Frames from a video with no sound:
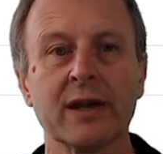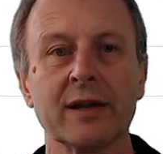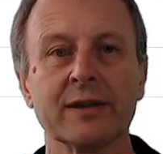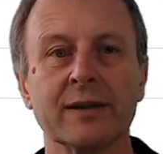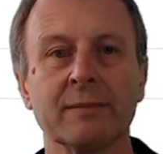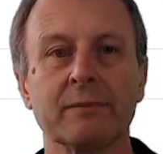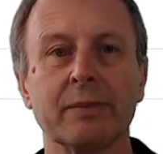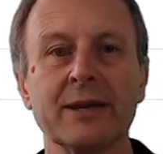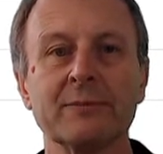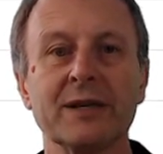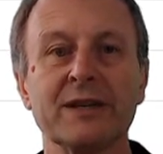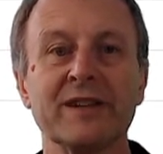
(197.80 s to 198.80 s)
Then
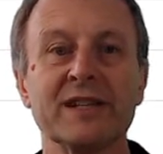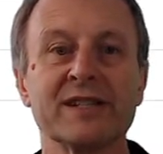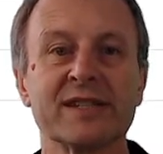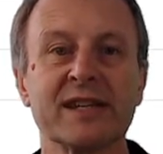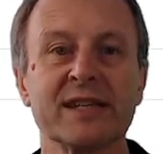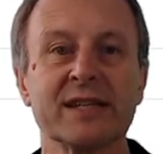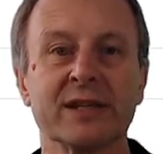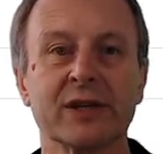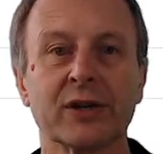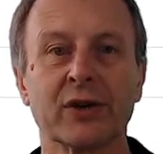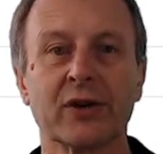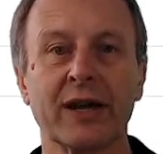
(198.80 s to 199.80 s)
PMEVC,
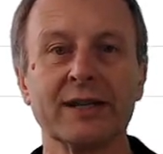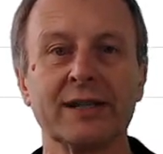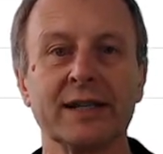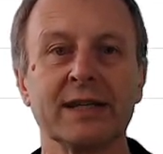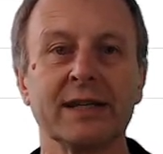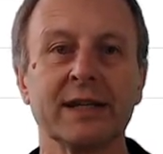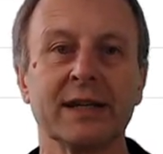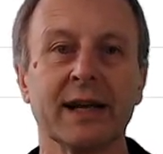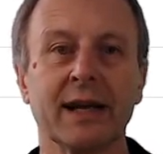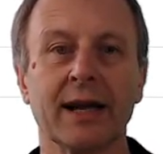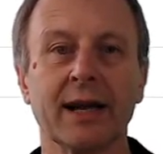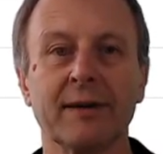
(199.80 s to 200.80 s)
creating
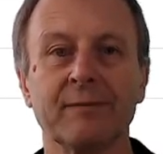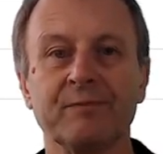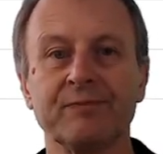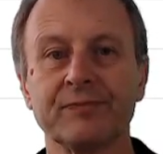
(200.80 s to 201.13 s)
a